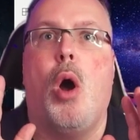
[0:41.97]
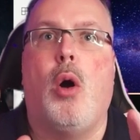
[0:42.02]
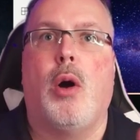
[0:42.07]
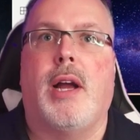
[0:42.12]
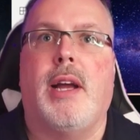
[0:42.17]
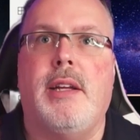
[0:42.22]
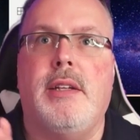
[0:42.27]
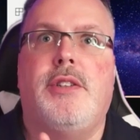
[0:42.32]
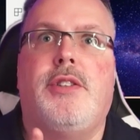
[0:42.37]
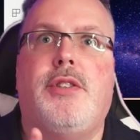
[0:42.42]

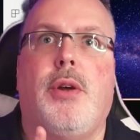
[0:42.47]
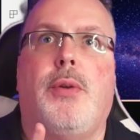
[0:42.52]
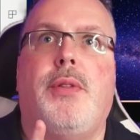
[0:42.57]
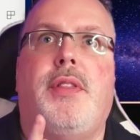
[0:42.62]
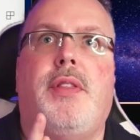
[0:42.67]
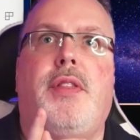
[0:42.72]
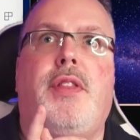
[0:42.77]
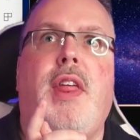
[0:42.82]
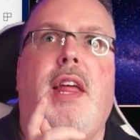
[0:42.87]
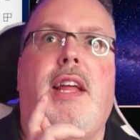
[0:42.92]
Okay,
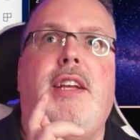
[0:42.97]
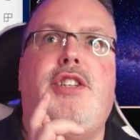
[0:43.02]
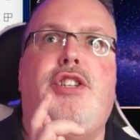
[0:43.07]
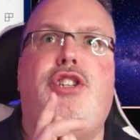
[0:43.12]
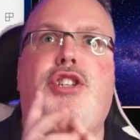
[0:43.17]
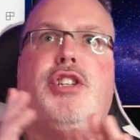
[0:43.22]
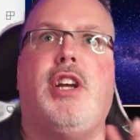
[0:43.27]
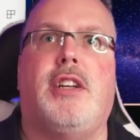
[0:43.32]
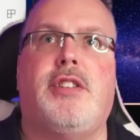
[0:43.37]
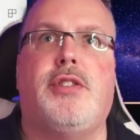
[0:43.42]
so they
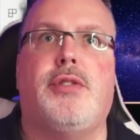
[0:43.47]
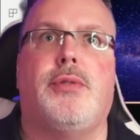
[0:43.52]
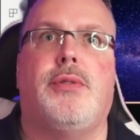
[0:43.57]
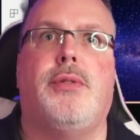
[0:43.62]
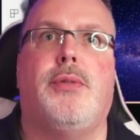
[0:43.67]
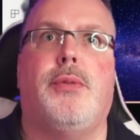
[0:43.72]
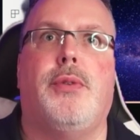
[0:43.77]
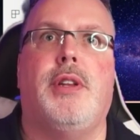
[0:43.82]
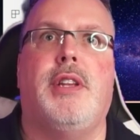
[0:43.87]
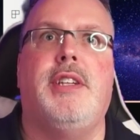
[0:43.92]
just
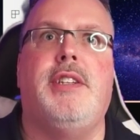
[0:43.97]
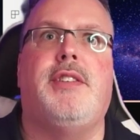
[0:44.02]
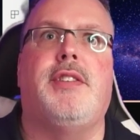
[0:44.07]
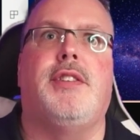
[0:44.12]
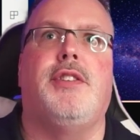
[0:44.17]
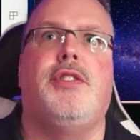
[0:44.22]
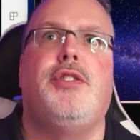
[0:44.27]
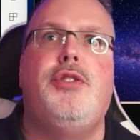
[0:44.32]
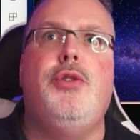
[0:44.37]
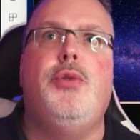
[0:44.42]
re
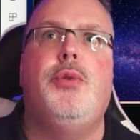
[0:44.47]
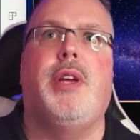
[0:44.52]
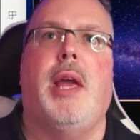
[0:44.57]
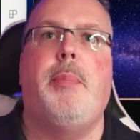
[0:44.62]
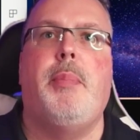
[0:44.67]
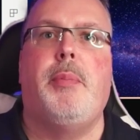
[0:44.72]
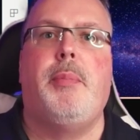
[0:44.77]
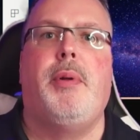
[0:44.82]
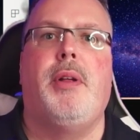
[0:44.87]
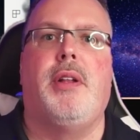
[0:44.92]
released this new
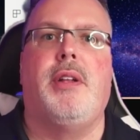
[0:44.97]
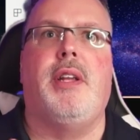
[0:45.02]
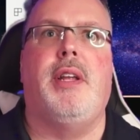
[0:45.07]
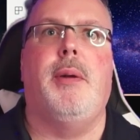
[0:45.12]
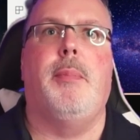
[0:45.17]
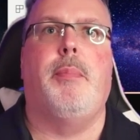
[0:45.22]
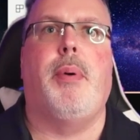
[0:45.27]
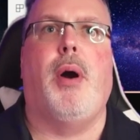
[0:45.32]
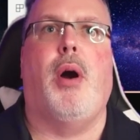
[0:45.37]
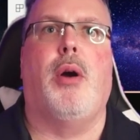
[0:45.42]

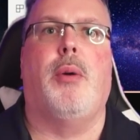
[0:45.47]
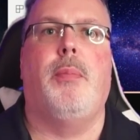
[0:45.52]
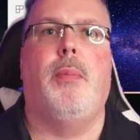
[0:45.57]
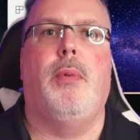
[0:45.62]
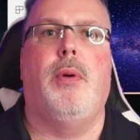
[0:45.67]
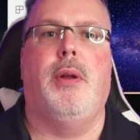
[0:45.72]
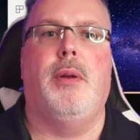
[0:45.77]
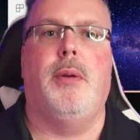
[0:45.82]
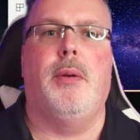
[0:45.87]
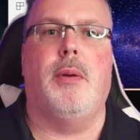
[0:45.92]
capability in Power
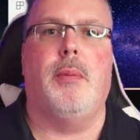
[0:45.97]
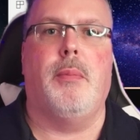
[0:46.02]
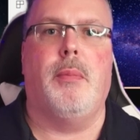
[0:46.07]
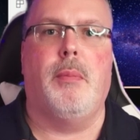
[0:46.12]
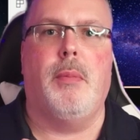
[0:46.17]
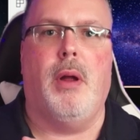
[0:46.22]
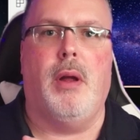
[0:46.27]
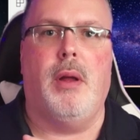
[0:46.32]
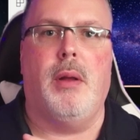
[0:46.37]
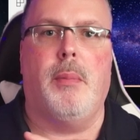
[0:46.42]
in
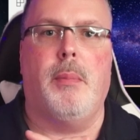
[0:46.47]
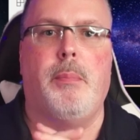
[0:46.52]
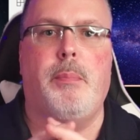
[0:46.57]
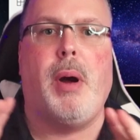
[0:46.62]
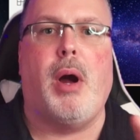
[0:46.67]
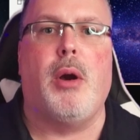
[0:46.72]
um,